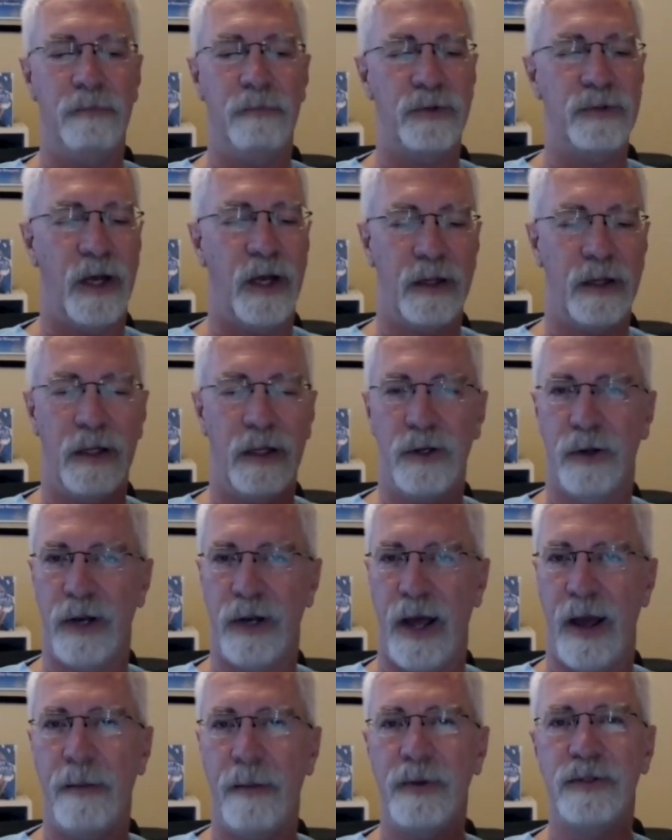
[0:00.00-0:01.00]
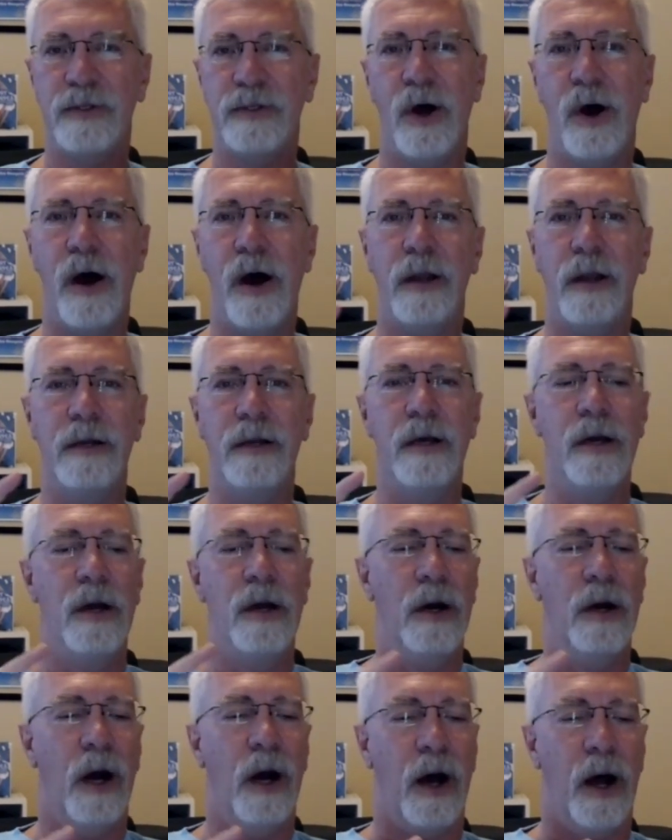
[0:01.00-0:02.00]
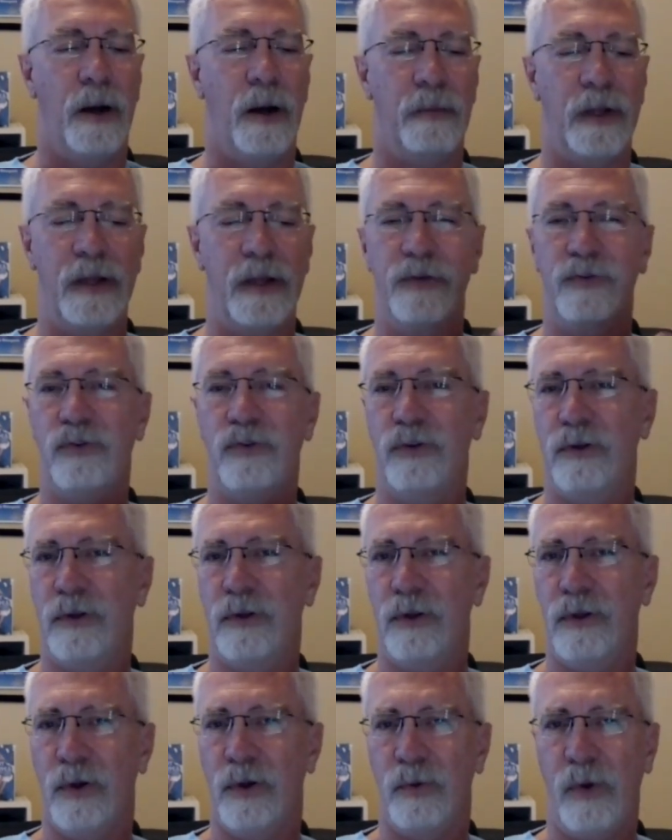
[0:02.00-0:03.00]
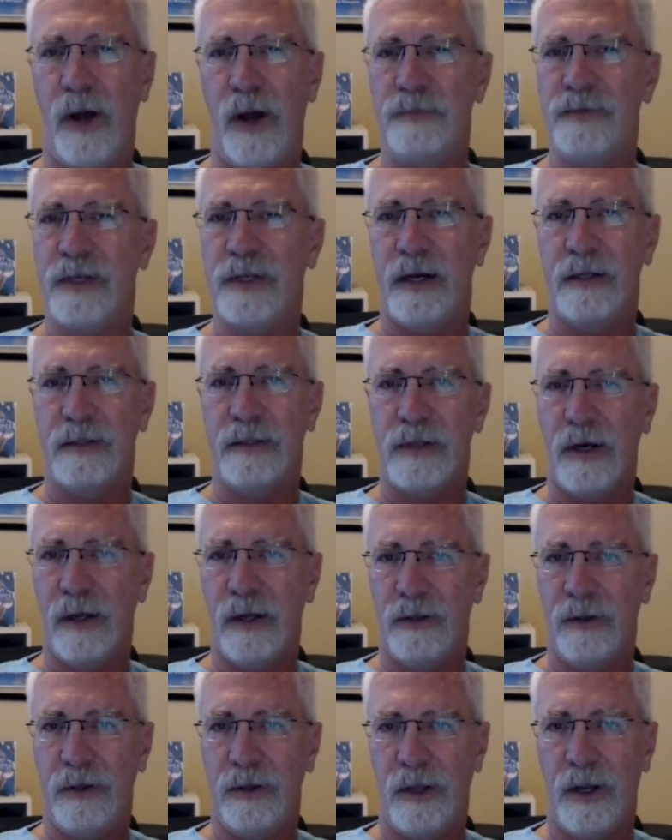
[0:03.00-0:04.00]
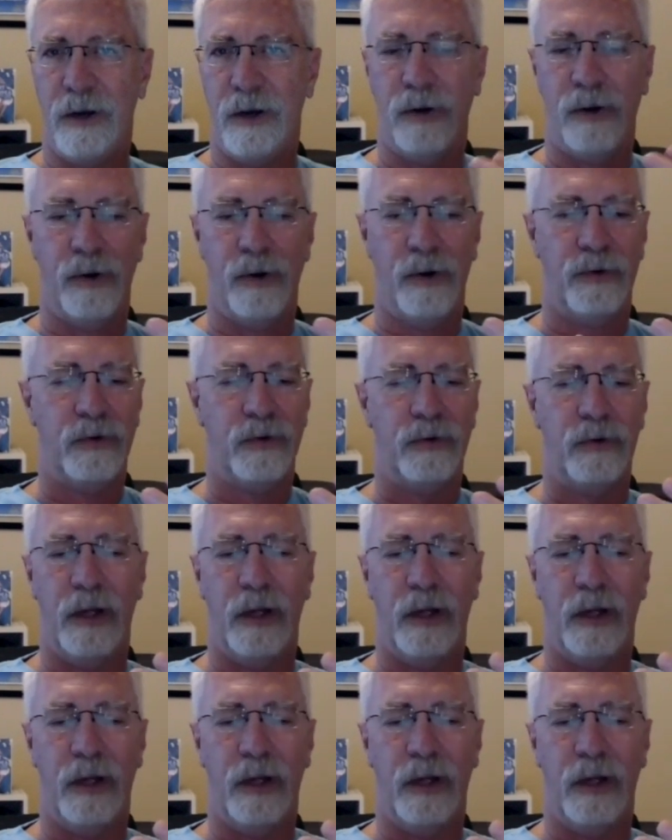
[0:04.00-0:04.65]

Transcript: Most likely go to Amazon, unless their website's on there or